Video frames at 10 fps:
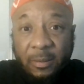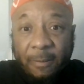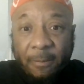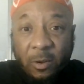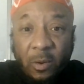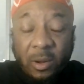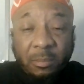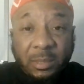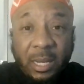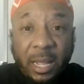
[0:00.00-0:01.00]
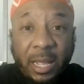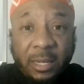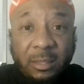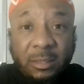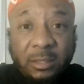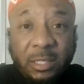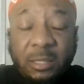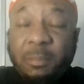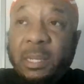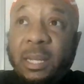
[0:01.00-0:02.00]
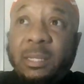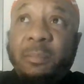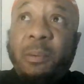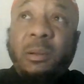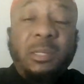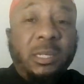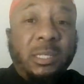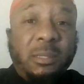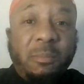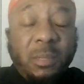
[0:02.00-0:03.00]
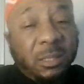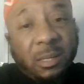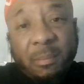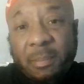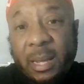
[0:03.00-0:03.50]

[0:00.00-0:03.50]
You know what I'm saying? Just because a person is a Muslim,